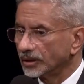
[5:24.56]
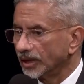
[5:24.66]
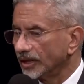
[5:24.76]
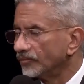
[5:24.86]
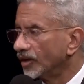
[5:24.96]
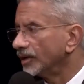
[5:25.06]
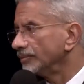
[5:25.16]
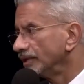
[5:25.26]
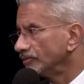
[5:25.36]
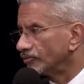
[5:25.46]

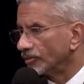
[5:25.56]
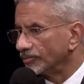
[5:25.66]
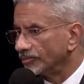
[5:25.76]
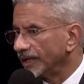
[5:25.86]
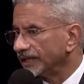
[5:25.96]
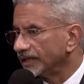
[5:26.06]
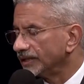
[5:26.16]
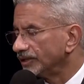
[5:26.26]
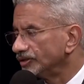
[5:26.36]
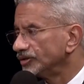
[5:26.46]
environment for making
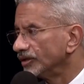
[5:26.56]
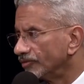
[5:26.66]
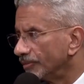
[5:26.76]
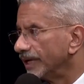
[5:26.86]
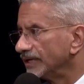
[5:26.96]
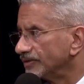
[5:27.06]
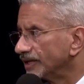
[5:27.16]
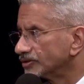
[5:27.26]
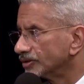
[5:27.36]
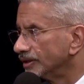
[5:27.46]
it easier for
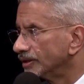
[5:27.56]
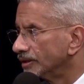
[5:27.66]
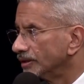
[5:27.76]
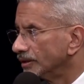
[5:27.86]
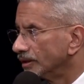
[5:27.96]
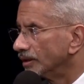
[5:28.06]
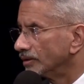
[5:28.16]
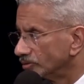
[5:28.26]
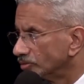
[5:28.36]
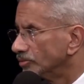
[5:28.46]
manufacturing
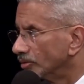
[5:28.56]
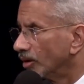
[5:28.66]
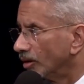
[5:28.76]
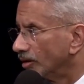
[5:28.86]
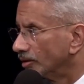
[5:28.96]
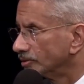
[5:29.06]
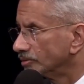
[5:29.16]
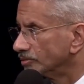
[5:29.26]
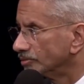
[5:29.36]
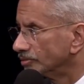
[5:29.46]

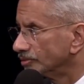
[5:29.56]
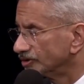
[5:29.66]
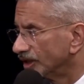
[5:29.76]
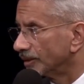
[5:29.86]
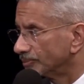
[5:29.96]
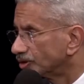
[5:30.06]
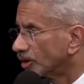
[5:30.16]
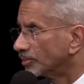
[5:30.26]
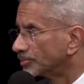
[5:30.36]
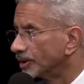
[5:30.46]
to set up
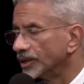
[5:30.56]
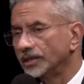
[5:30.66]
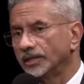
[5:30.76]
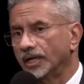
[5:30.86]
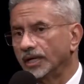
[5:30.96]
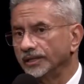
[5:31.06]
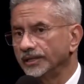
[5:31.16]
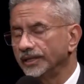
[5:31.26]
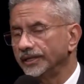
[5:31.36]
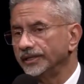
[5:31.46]
shop
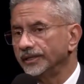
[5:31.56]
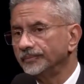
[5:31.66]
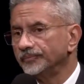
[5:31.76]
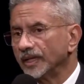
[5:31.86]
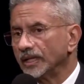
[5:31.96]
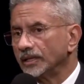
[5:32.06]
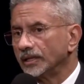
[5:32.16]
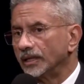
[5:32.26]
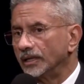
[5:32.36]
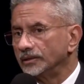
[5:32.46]
in India.
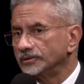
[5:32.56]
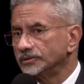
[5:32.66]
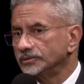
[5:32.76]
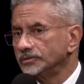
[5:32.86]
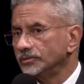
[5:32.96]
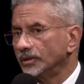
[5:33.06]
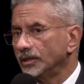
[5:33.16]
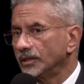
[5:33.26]
To